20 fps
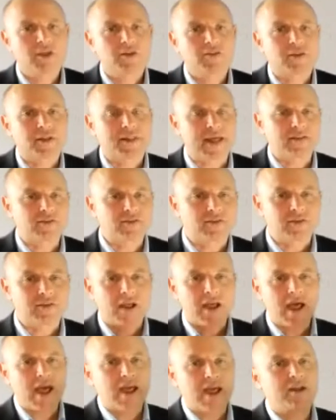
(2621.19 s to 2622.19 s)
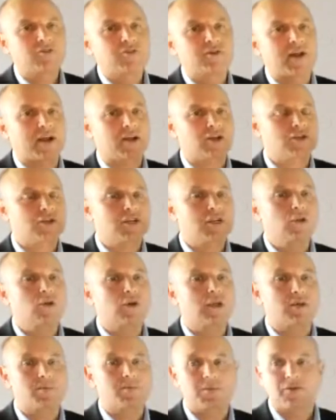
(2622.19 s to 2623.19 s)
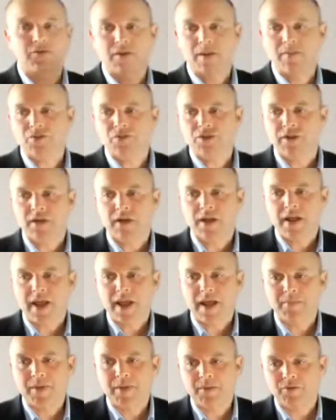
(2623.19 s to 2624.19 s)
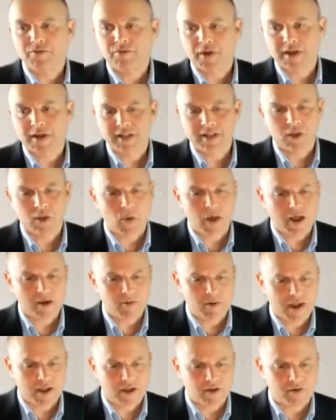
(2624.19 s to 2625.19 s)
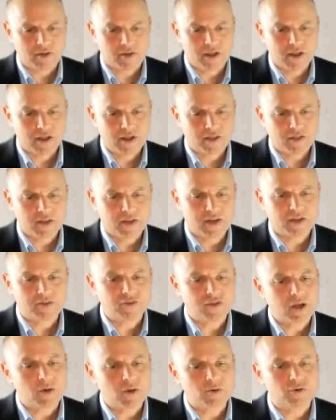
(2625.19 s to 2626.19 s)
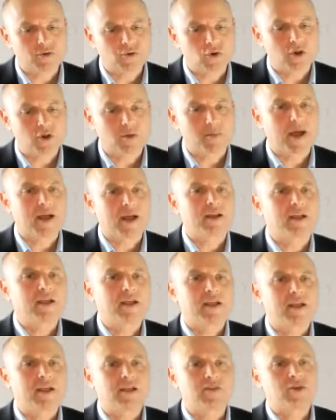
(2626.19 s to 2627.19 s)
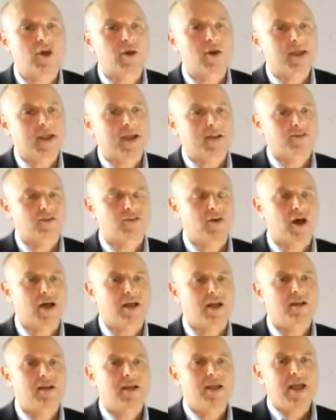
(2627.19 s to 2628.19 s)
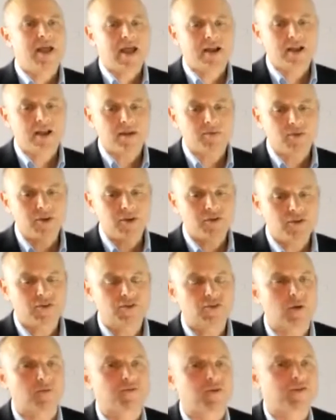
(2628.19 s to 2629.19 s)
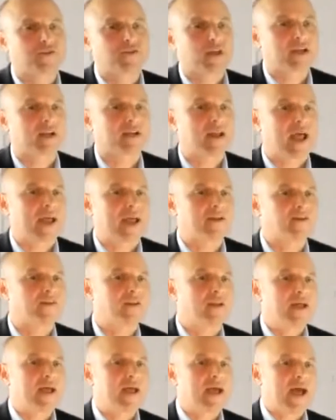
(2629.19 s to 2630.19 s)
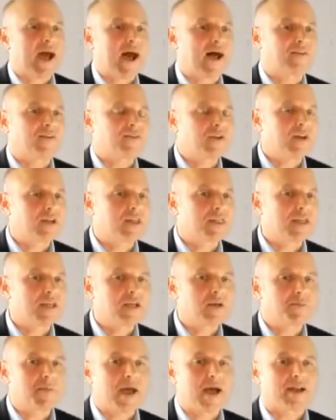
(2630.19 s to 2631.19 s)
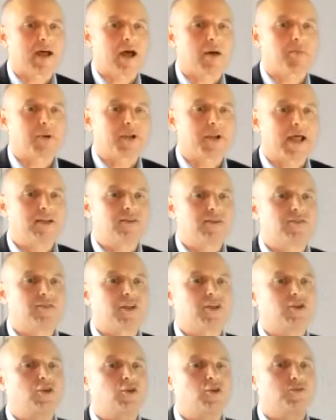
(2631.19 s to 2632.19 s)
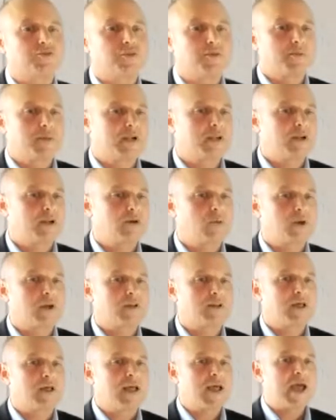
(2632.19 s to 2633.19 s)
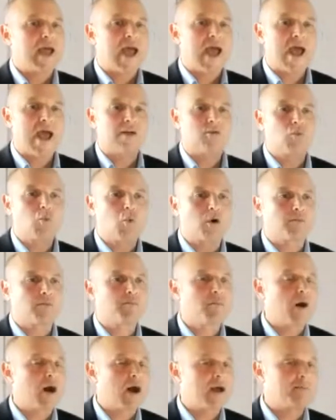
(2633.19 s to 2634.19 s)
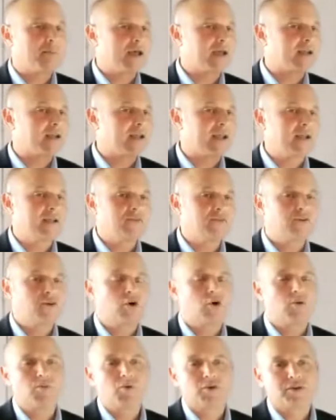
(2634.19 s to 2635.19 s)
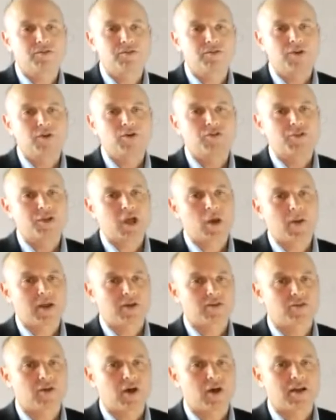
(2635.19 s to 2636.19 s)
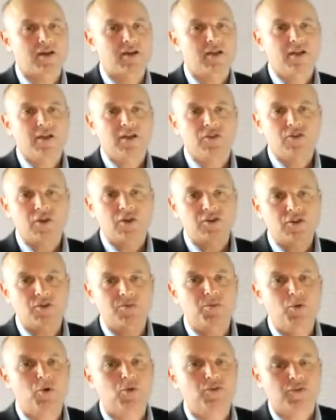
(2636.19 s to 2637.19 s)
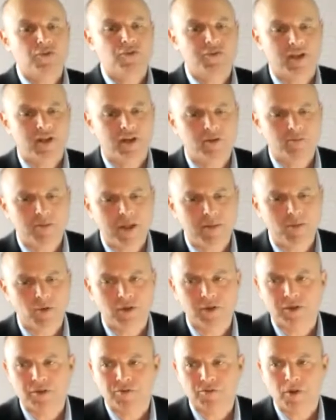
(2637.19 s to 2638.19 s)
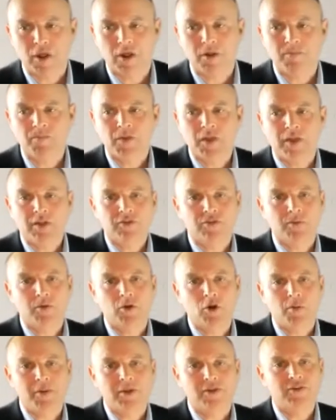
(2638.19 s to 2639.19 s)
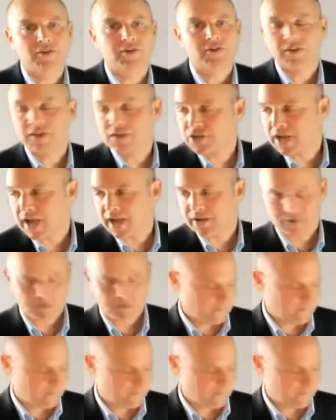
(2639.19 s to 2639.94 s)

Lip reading: So that's an introduction to looking at perception and people finding their way around. The next thing I want to talk about is going outside. And again, I'm going to just stop for a second and ask you to think about a place that you're familiar with and what might make it easier or more difficult to go outside. So I'll just pause for a second and people can throw some comments into the chat.